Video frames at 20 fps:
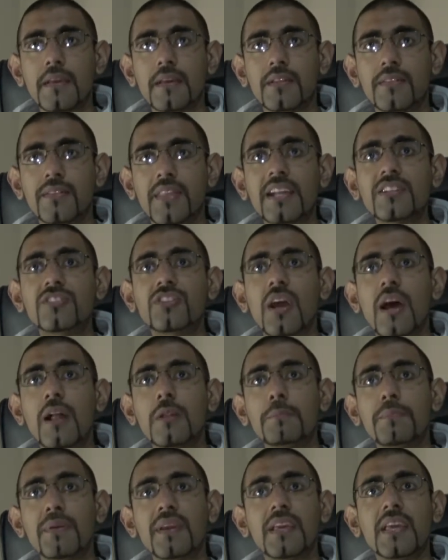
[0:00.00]
that
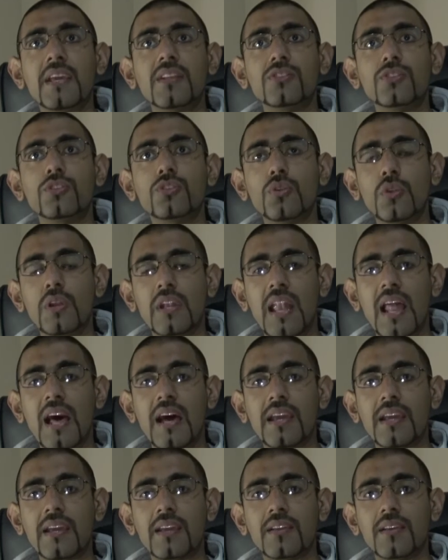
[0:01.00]
child begins to
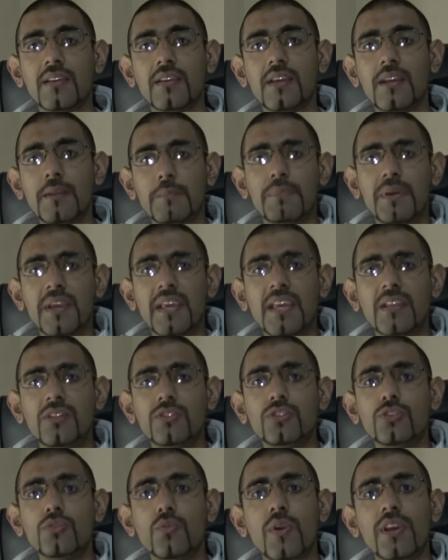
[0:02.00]
lie. It
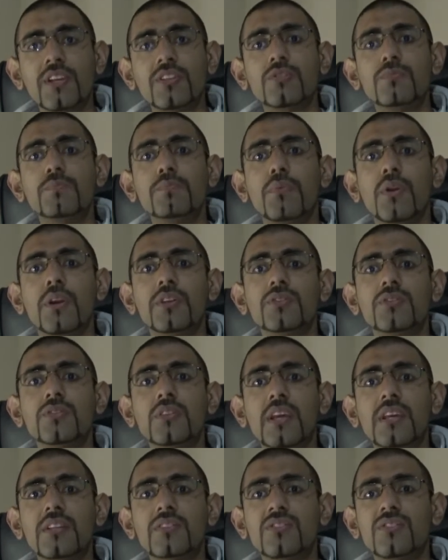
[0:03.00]
begins to
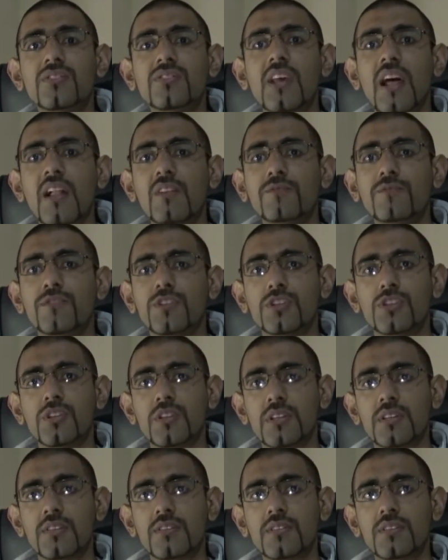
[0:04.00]
express its
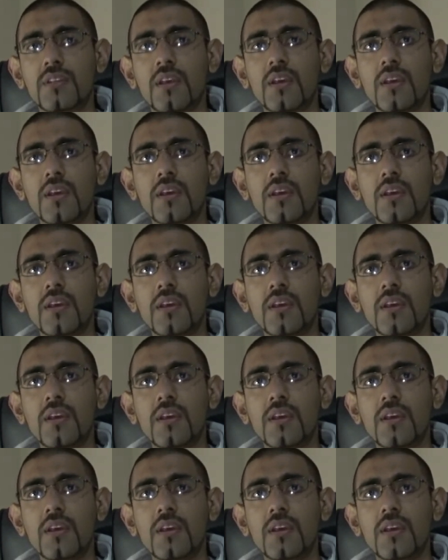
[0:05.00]
selfishness.